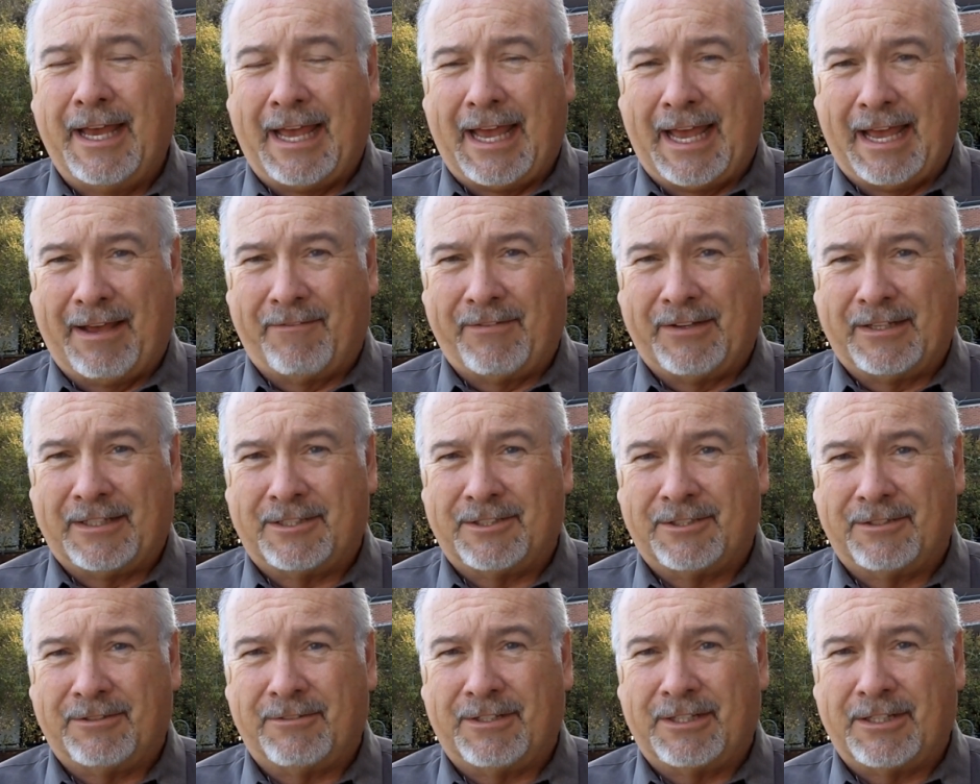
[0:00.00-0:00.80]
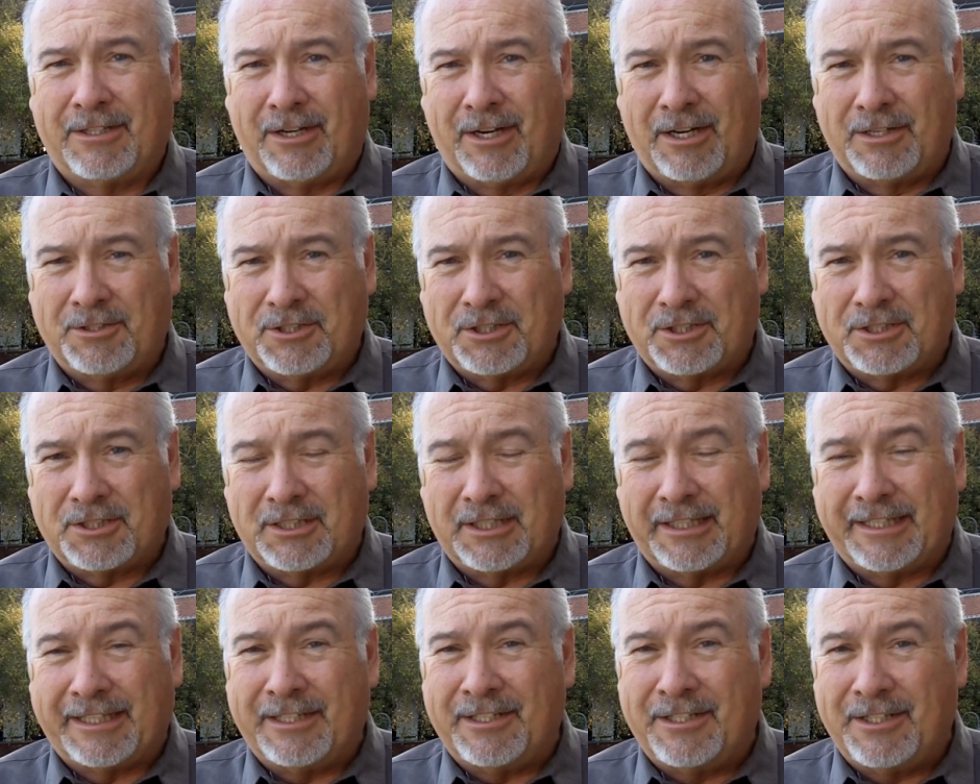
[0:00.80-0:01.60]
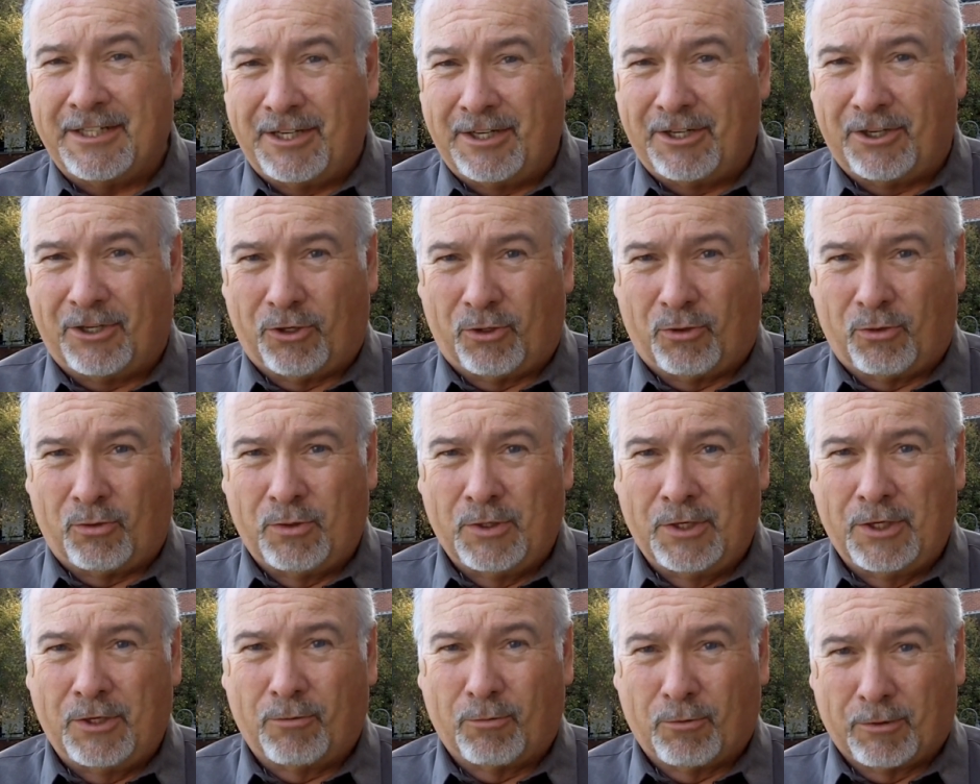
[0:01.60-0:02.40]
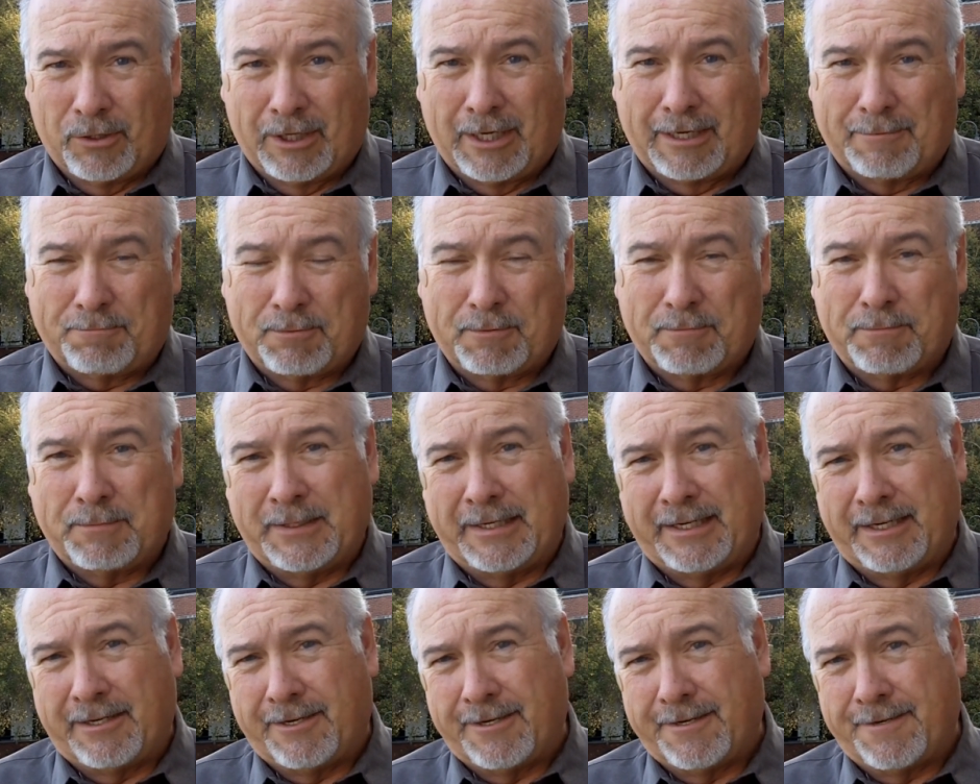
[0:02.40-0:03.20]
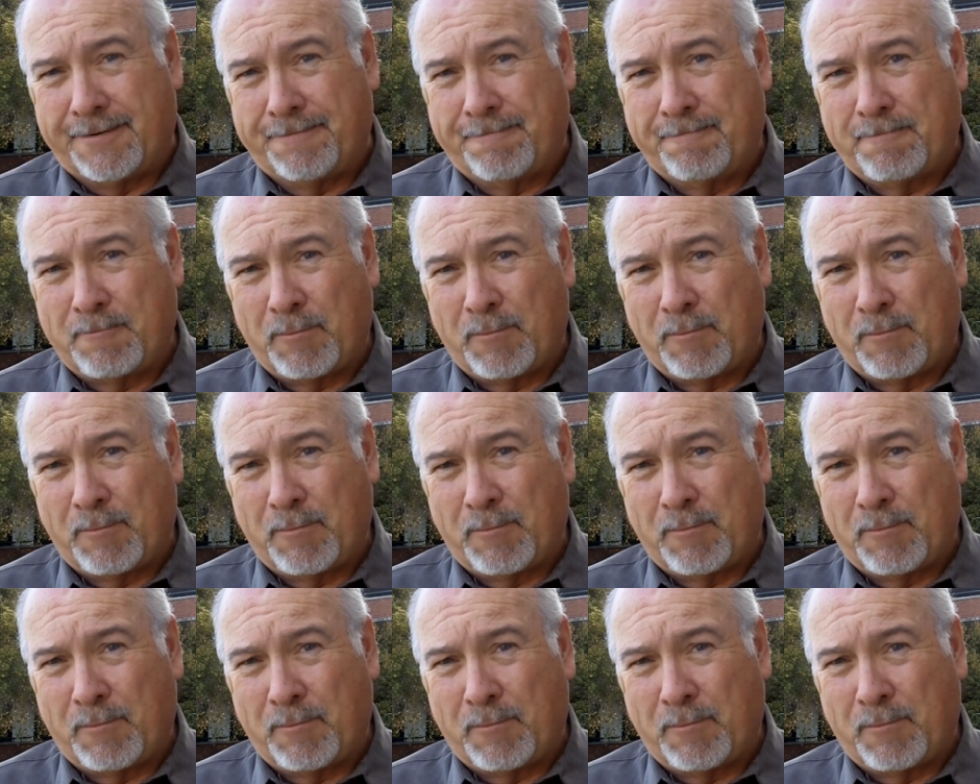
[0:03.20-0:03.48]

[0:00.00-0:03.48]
having to consciously know we're not prepared.